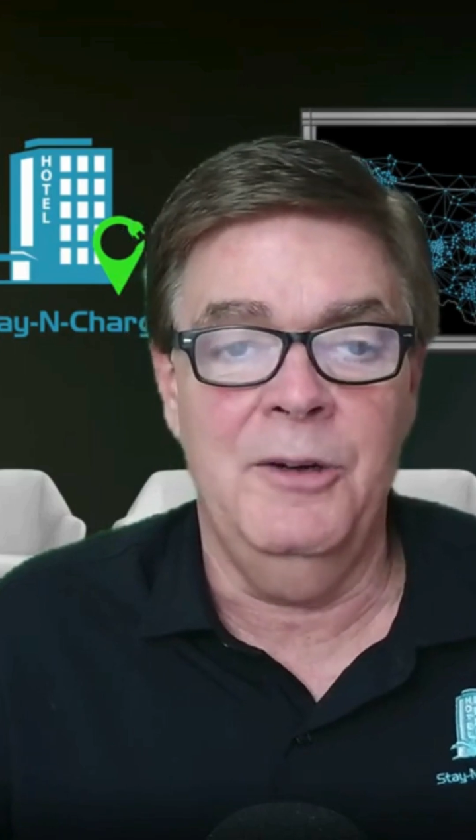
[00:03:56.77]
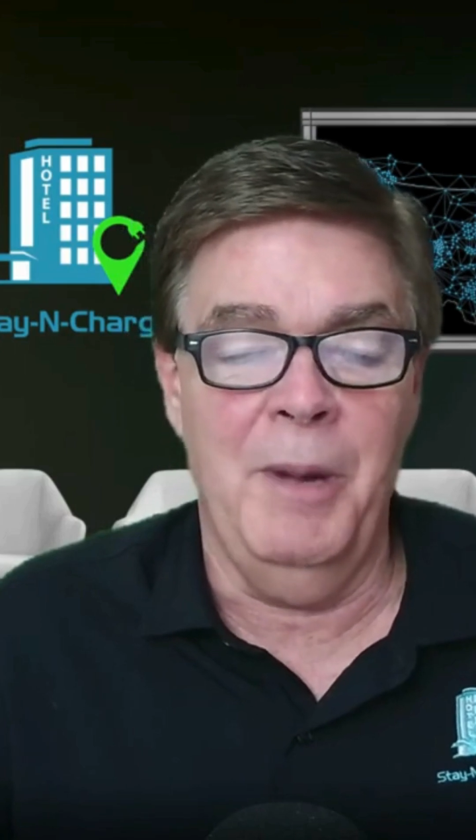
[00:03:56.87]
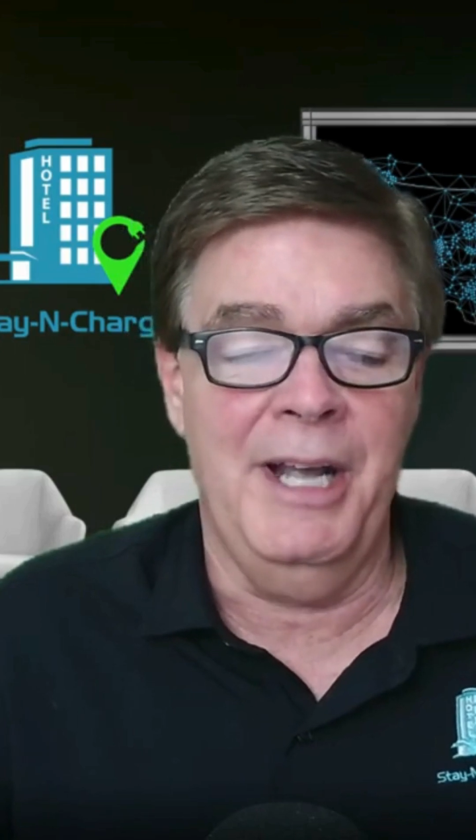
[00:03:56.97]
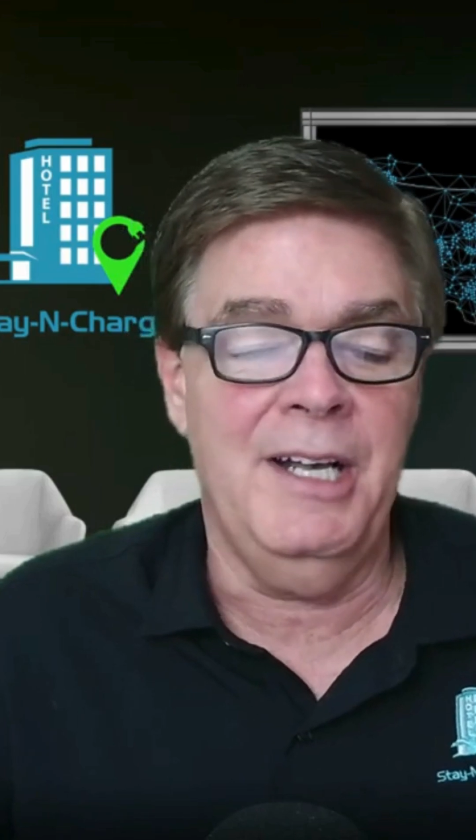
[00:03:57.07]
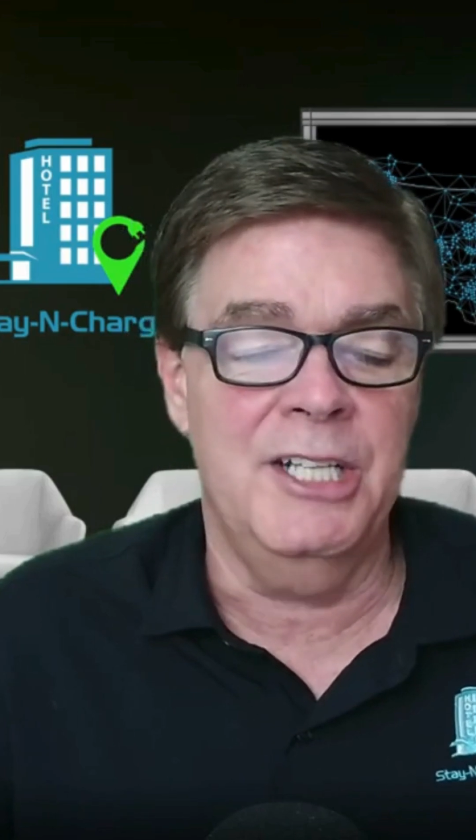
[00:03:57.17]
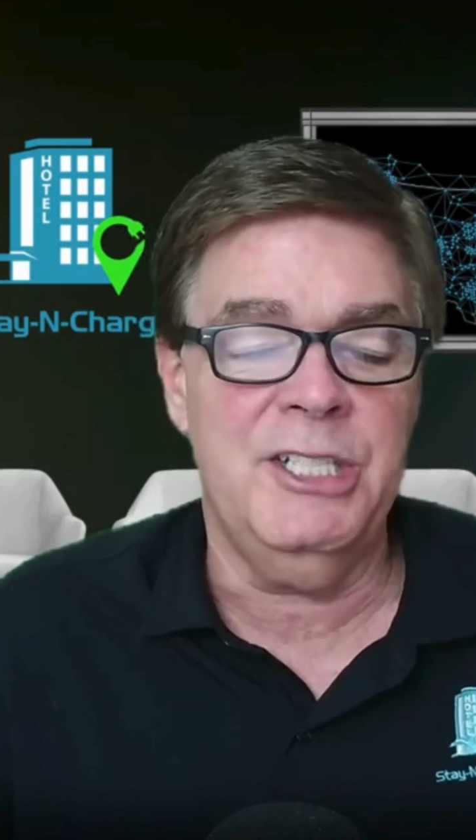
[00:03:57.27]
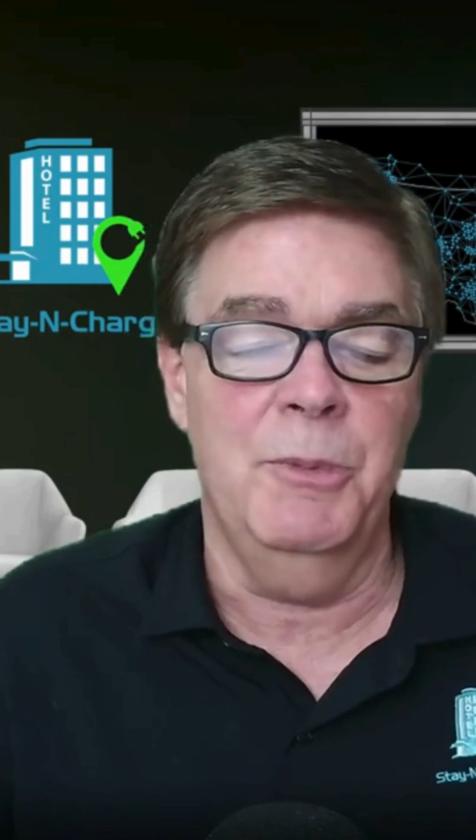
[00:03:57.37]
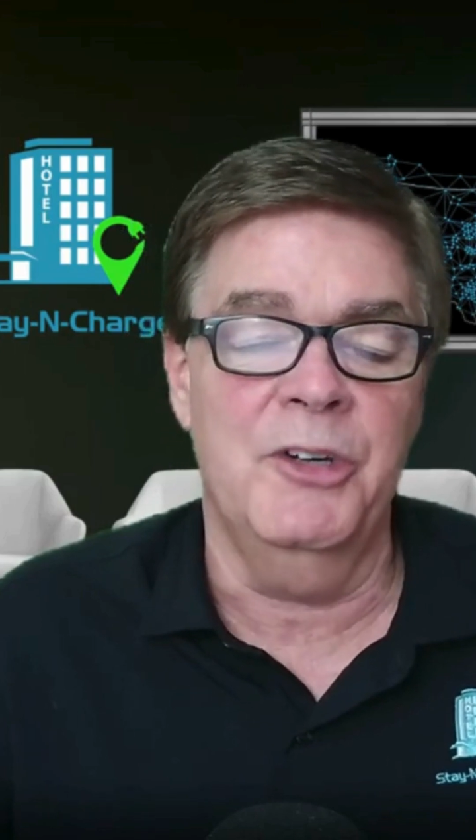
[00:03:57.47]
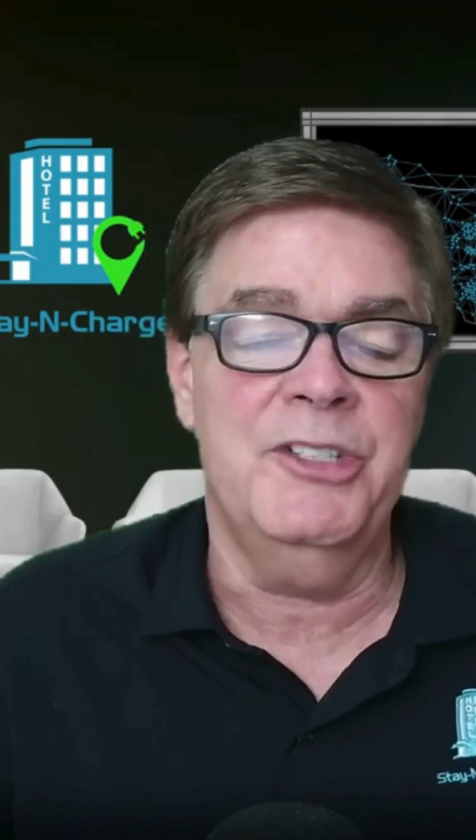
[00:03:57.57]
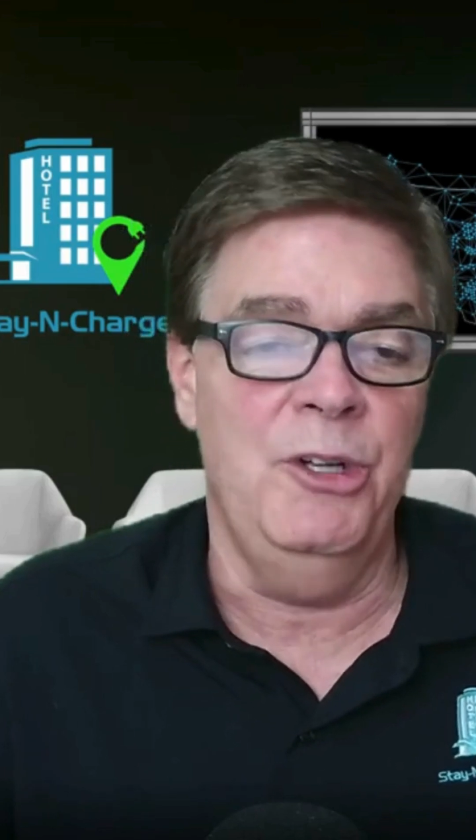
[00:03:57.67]
or my
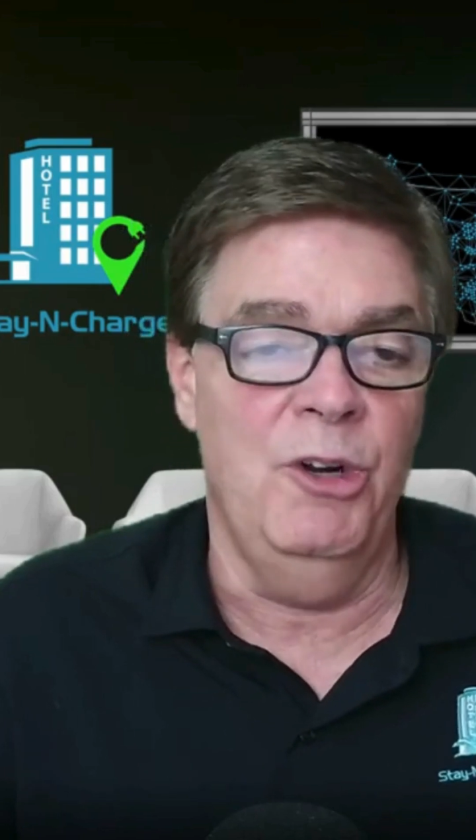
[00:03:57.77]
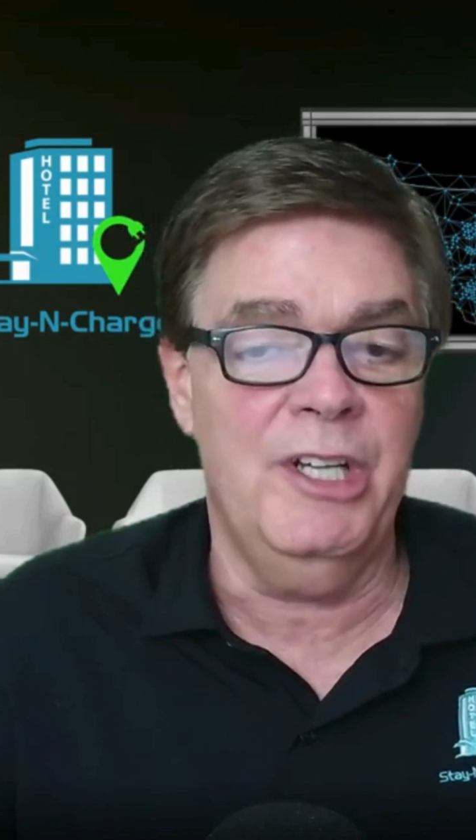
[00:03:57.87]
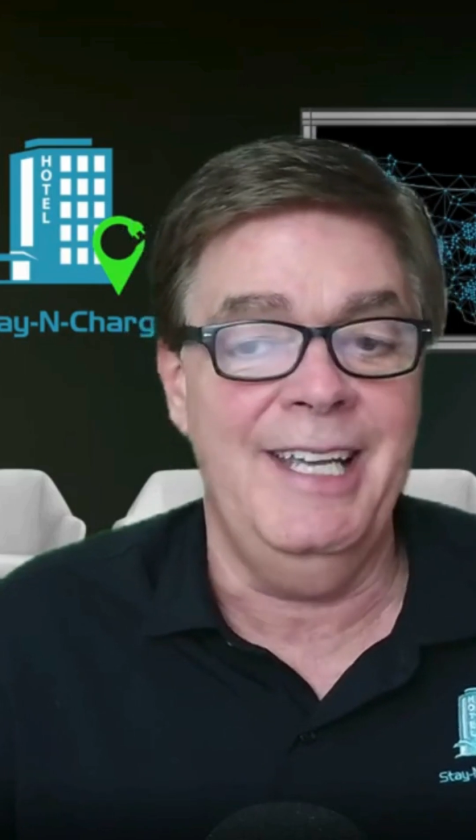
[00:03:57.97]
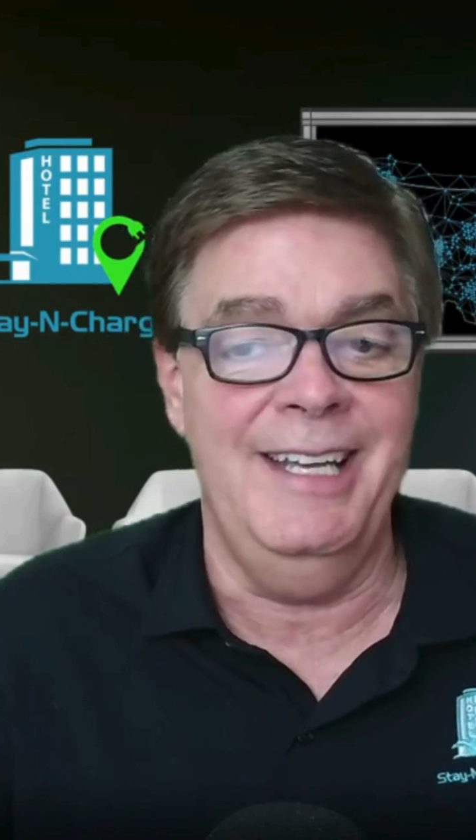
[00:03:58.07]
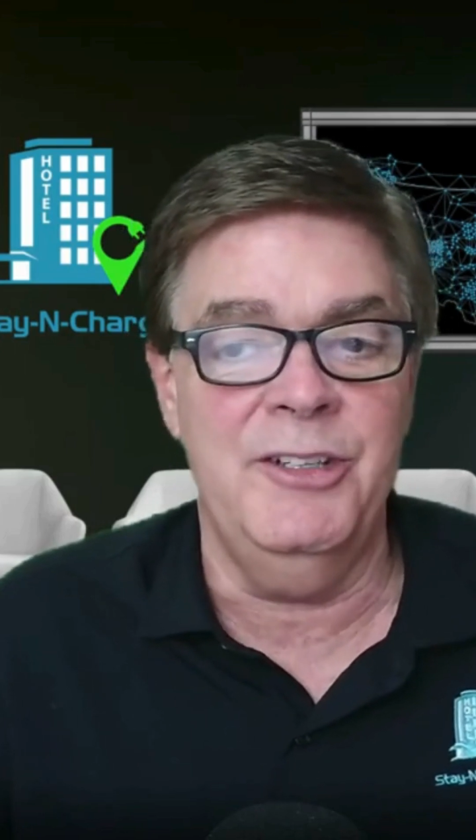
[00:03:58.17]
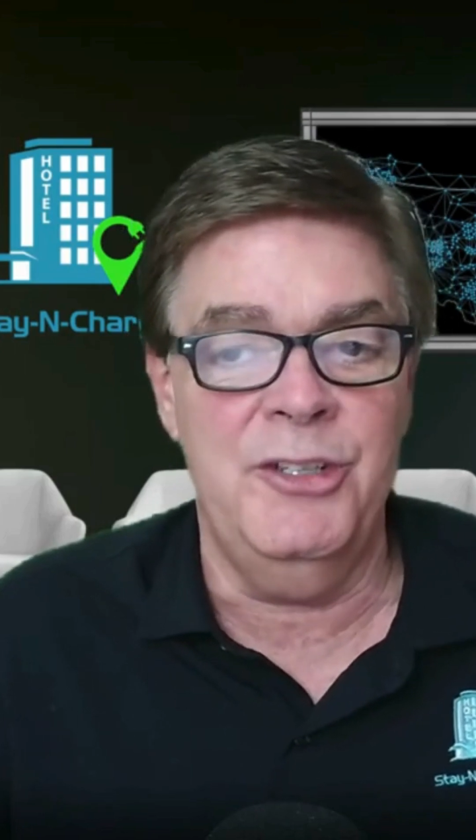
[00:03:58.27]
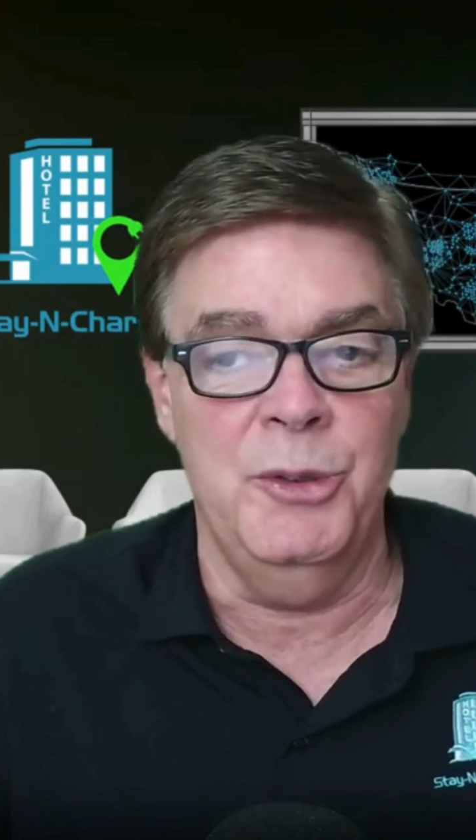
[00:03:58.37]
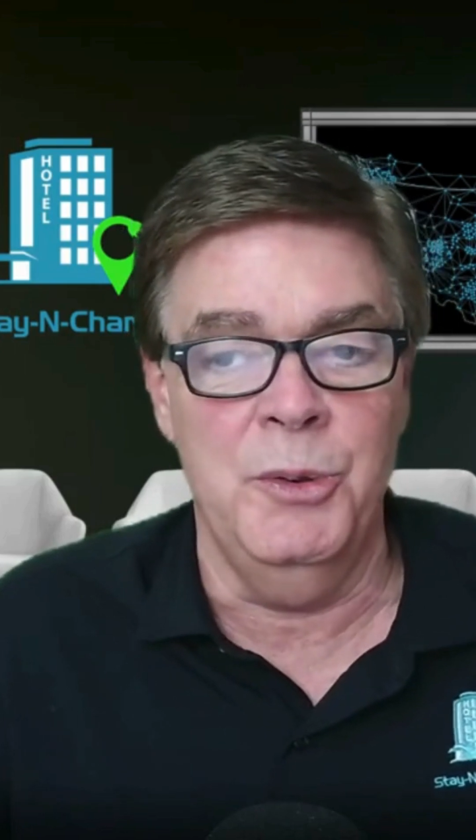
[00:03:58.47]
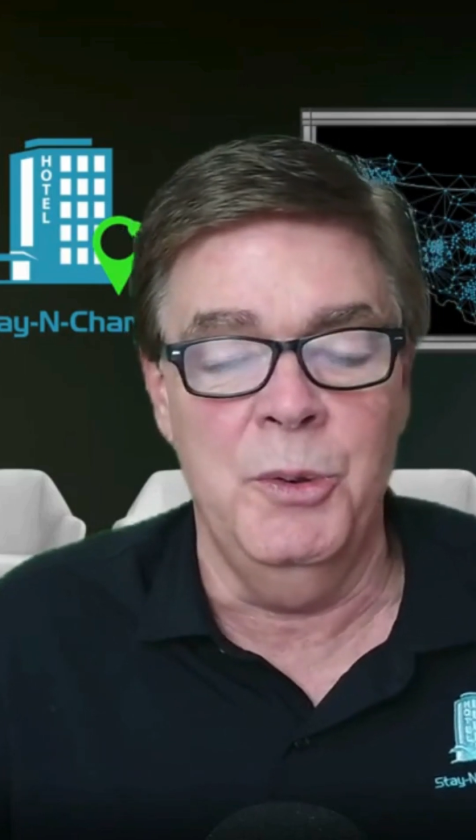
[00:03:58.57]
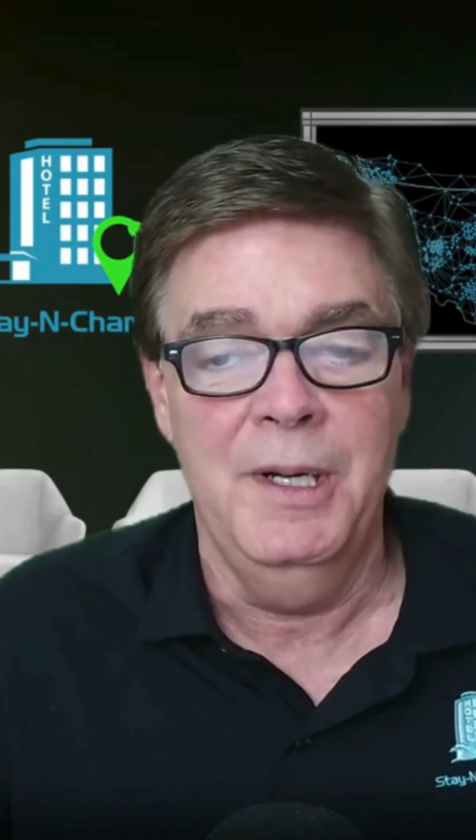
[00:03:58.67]
customer to look
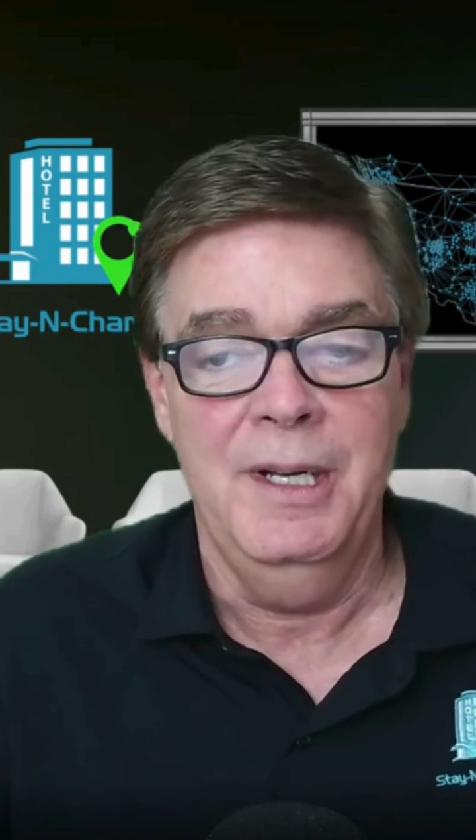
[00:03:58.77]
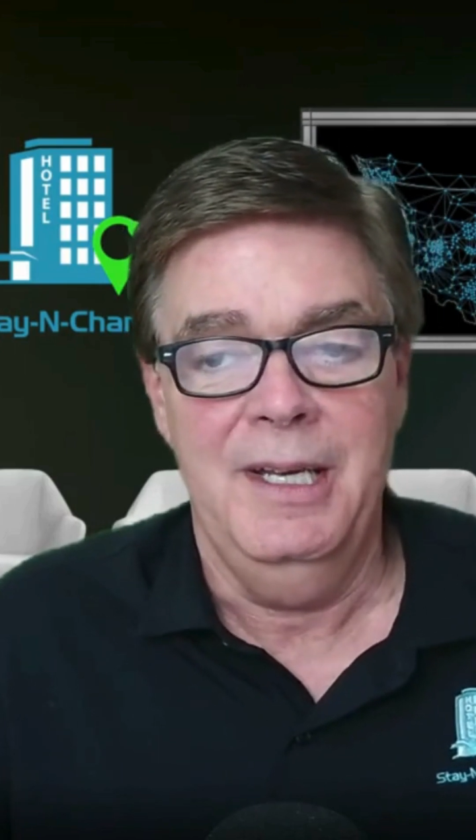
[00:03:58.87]
into